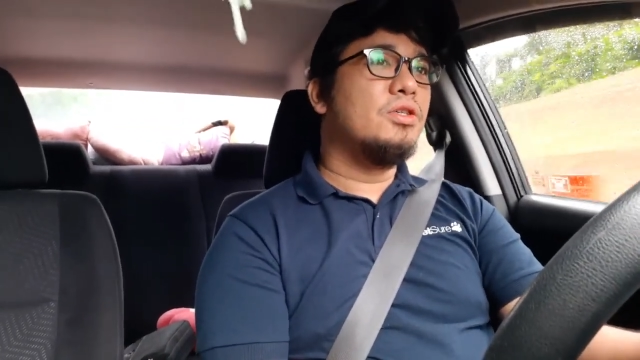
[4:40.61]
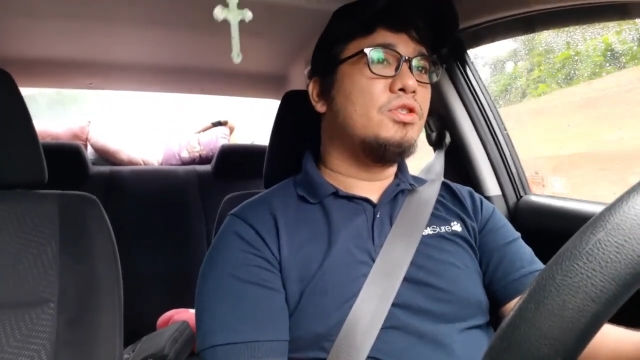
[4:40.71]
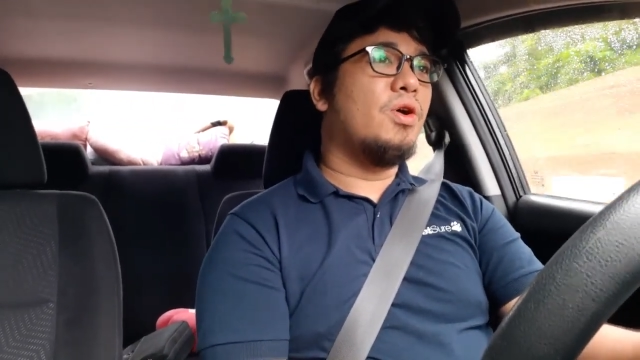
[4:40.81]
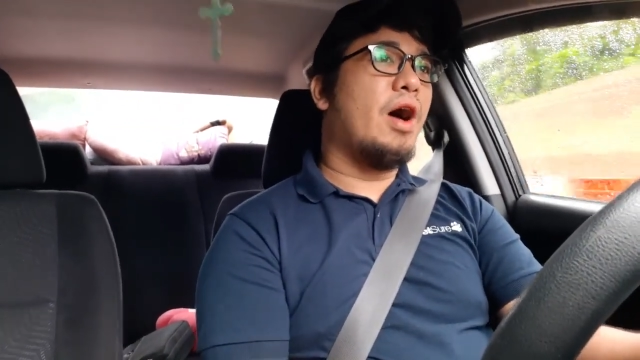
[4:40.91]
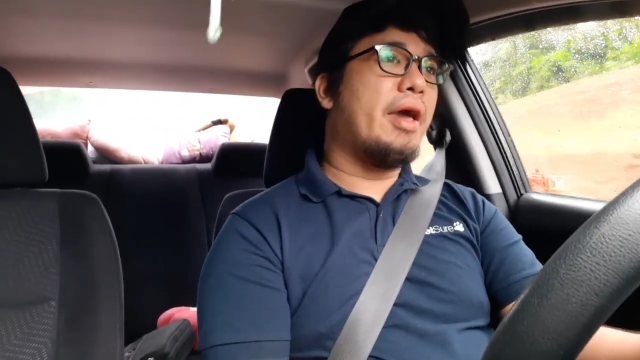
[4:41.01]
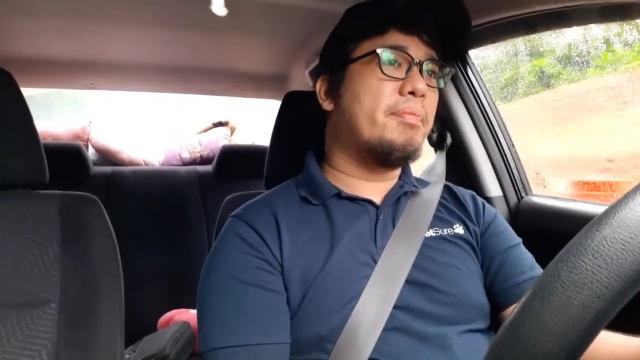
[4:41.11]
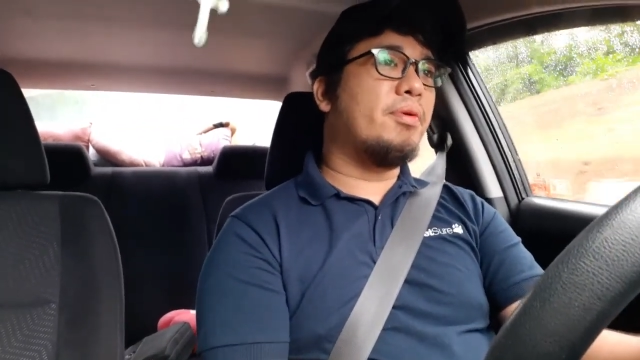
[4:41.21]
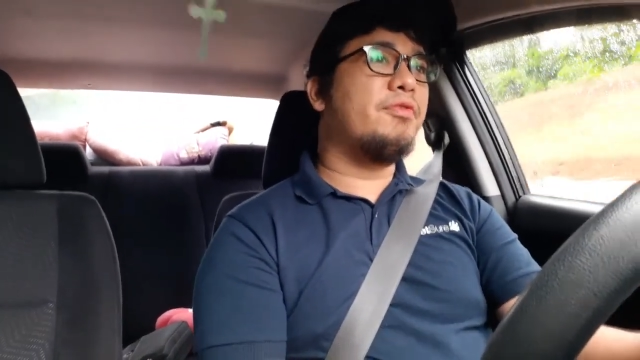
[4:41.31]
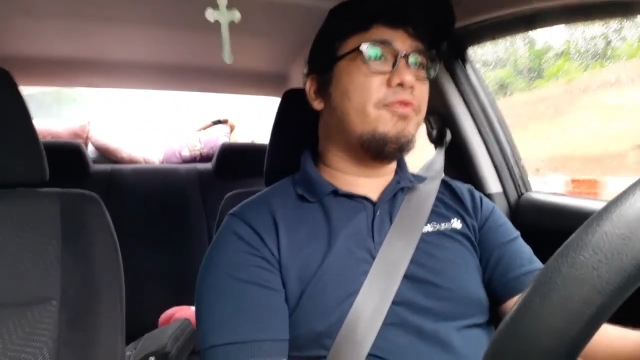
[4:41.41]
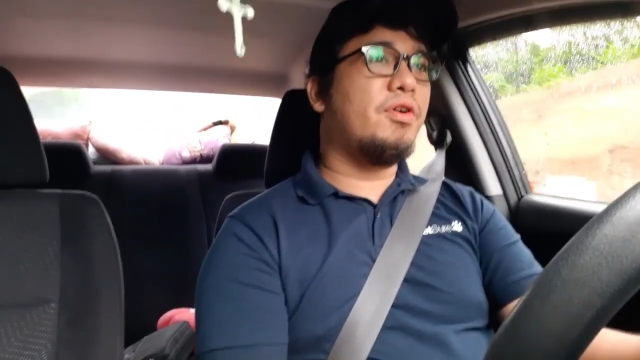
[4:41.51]
So I
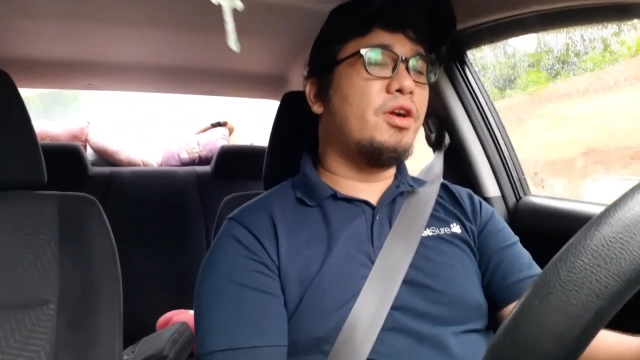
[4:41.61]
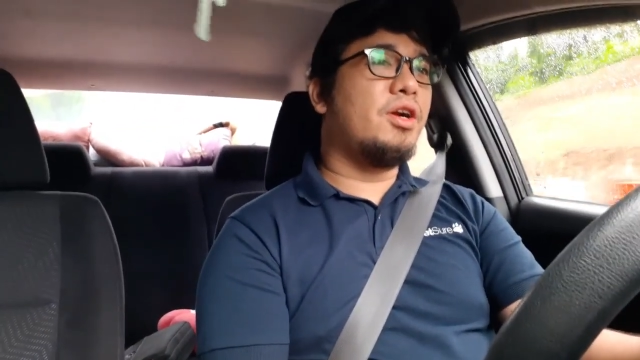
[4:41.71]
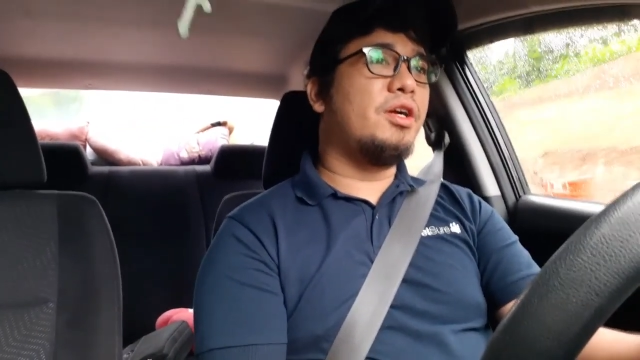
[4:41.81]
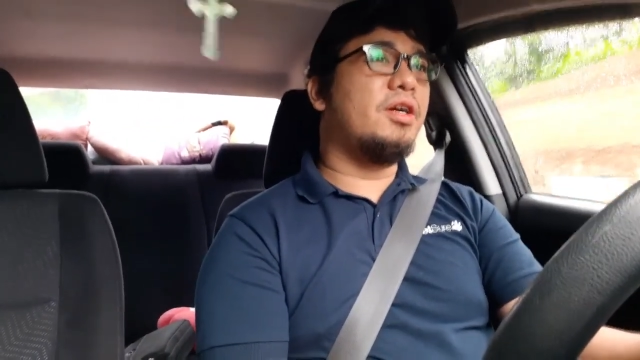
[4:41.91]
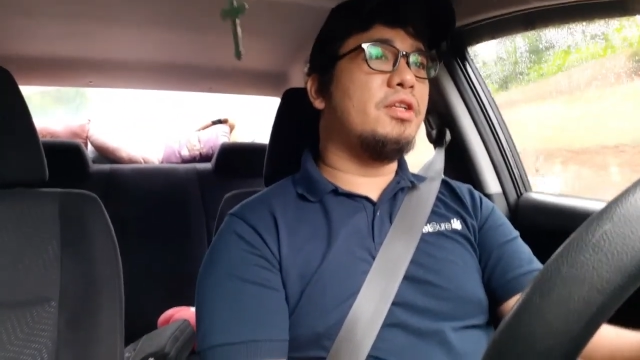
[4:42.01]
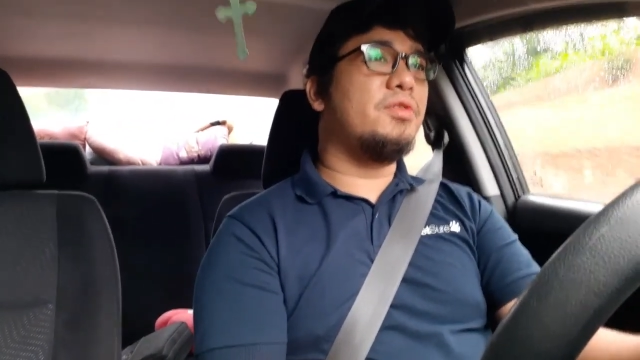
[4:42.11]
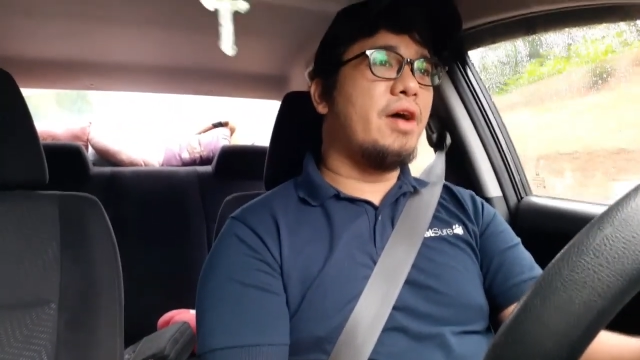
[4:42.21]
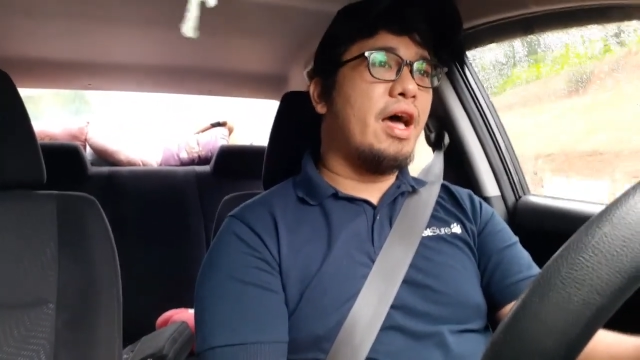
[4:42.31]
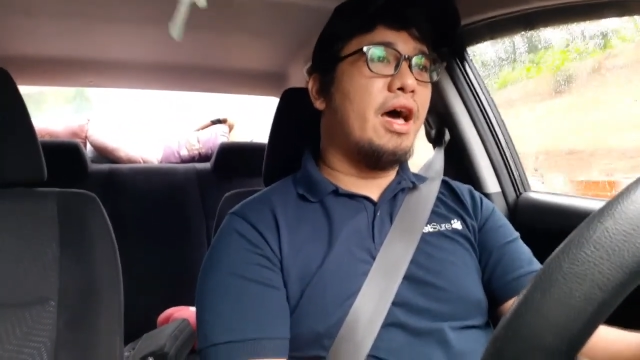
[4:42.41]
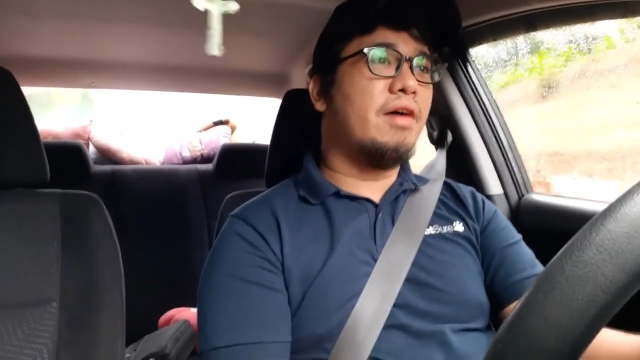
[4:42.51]
prefer to
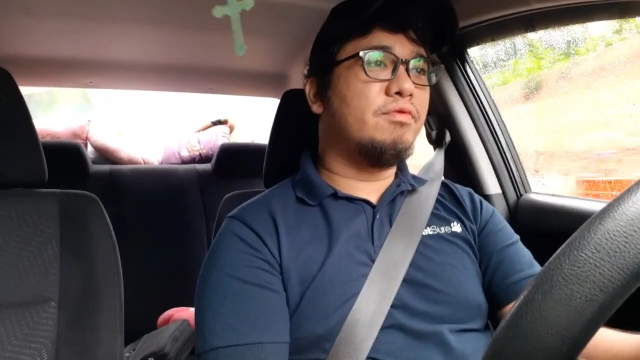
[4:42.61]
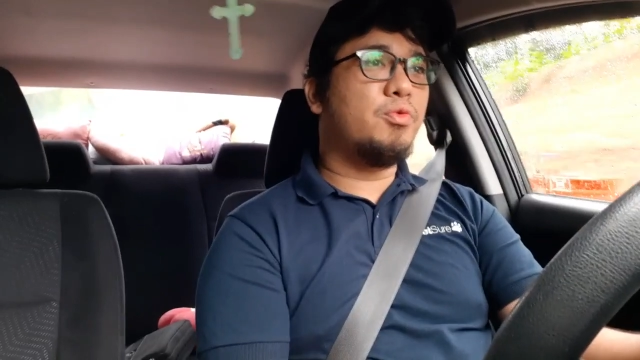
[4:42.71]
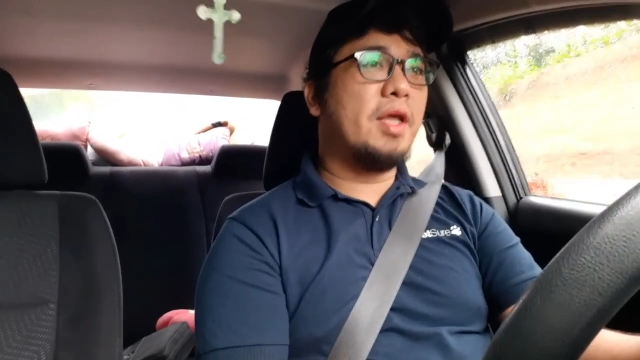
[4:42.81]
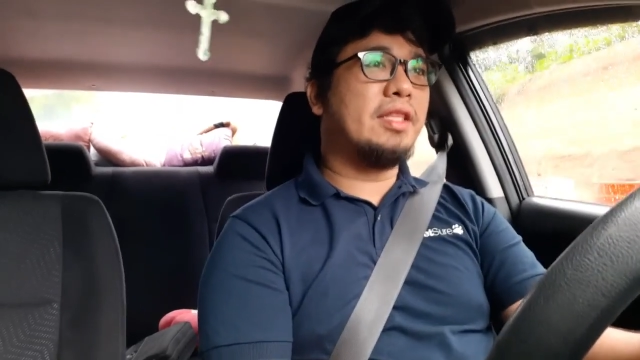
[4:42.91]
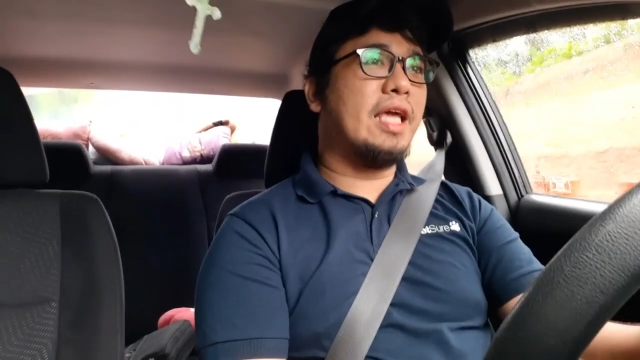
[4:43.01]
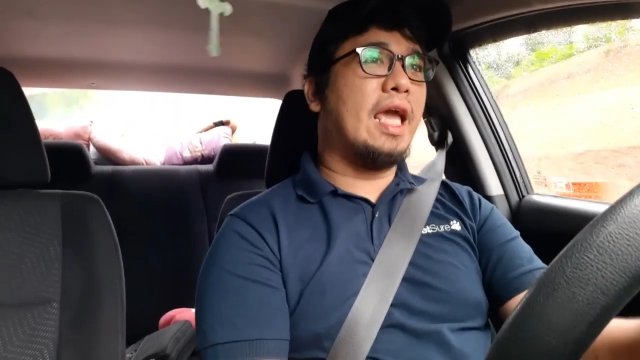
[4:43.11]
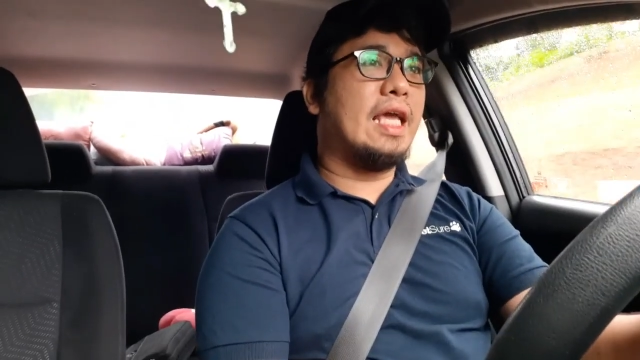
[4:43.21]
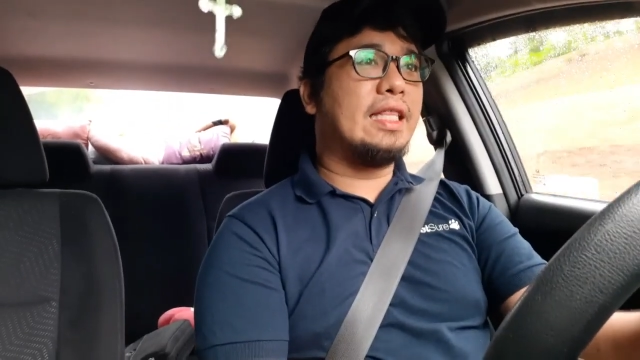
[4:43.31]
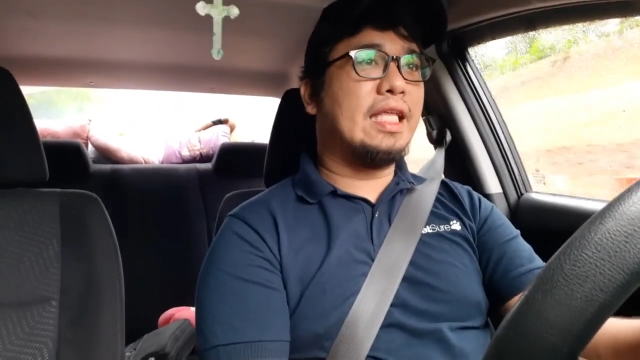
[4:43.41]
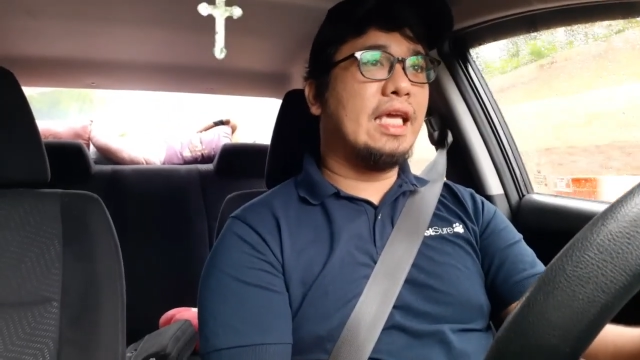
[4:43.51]
have
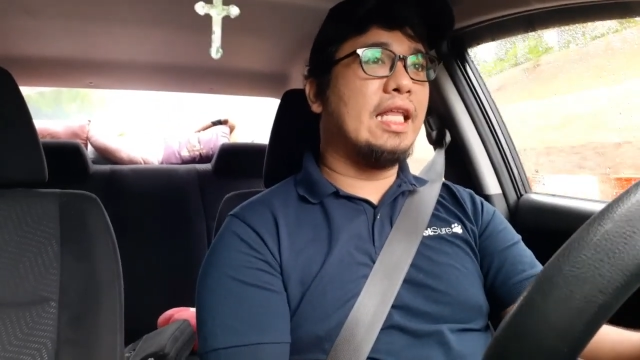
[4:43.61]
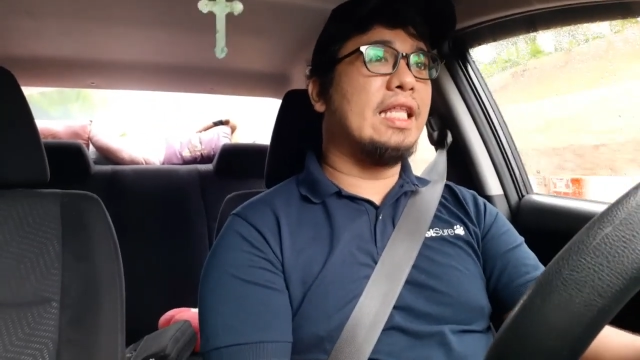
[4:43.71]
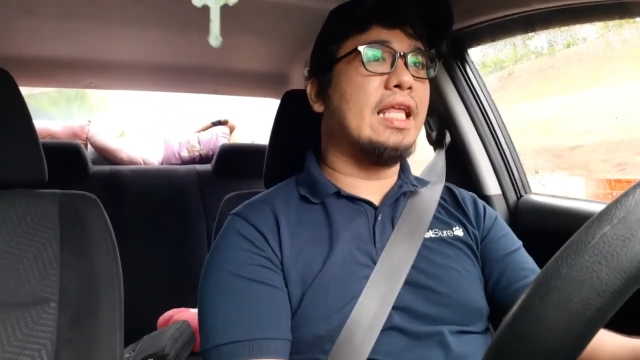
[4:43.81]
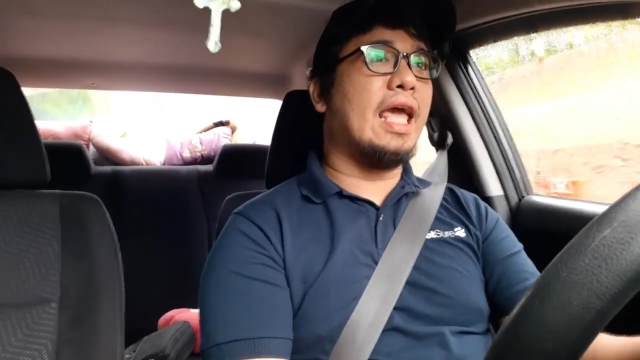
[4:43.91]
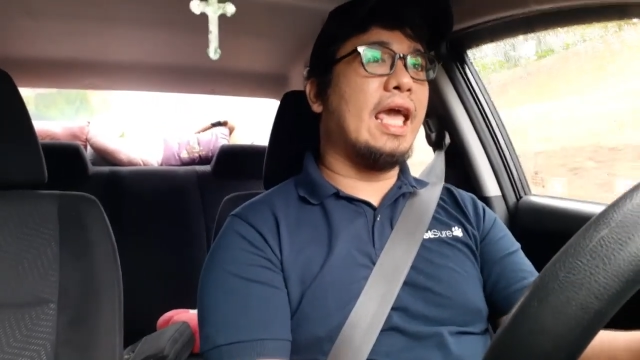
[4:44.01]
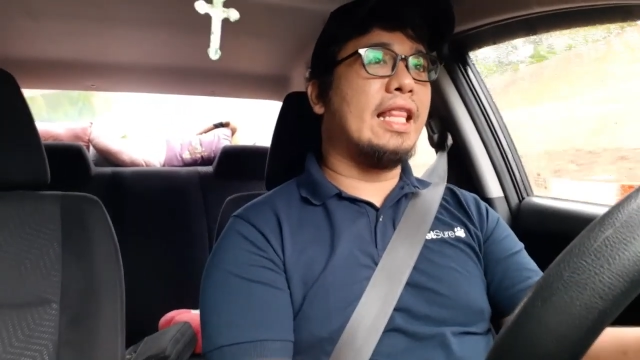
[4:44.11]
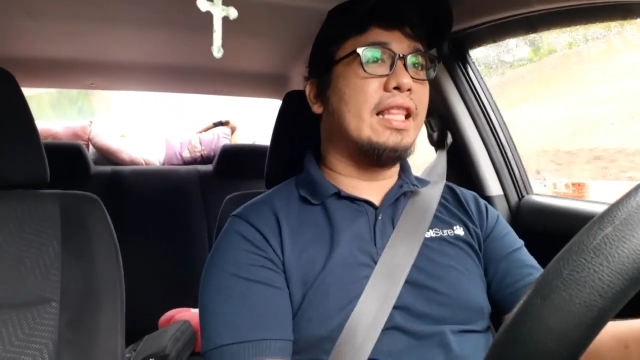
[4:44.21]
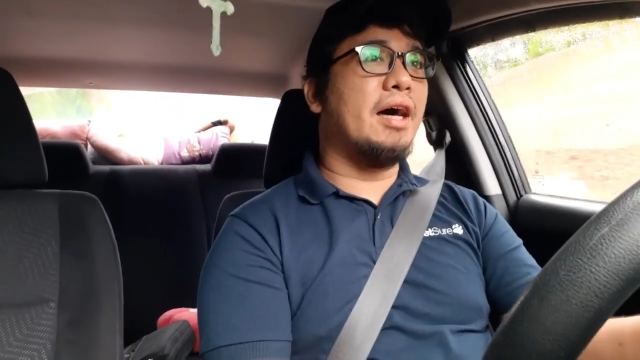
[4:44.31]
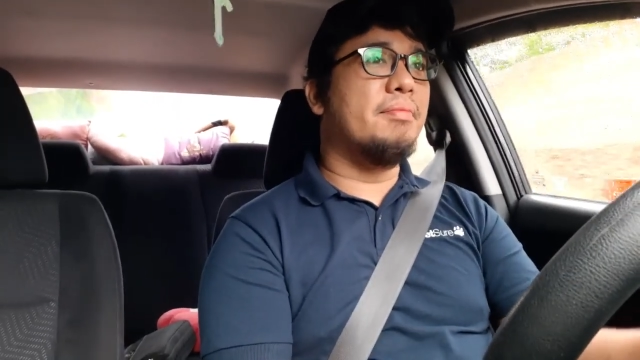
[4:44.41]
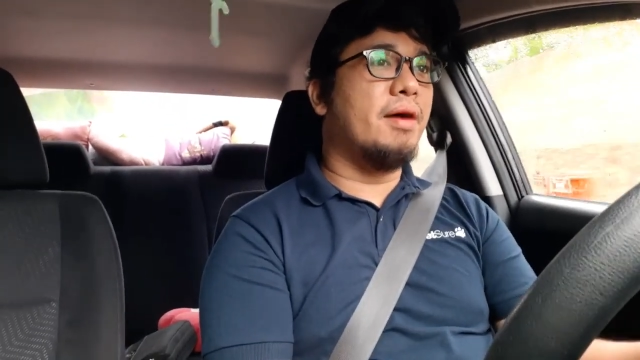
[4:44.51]
2018
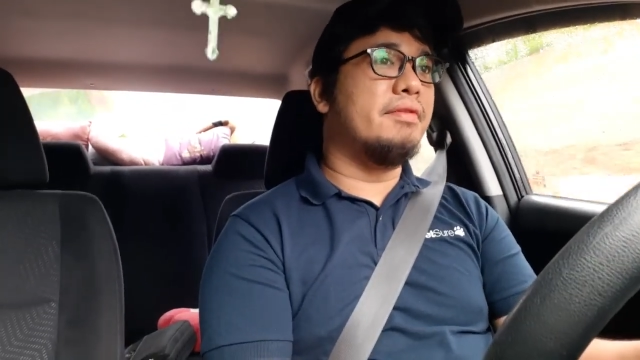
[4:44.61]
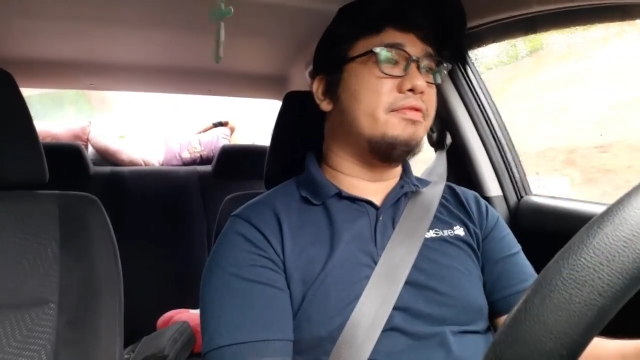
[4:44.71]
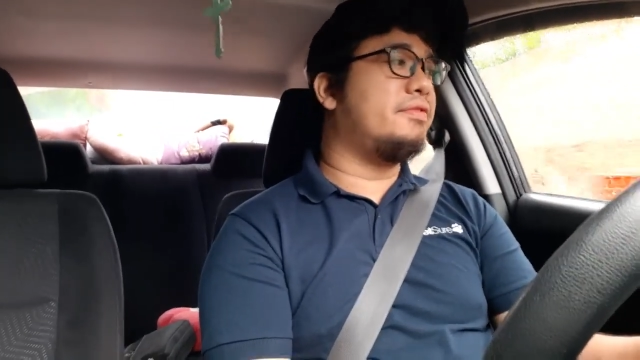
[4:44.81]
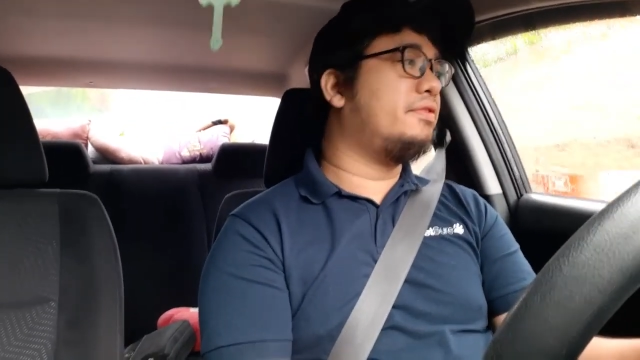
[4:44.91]
and above.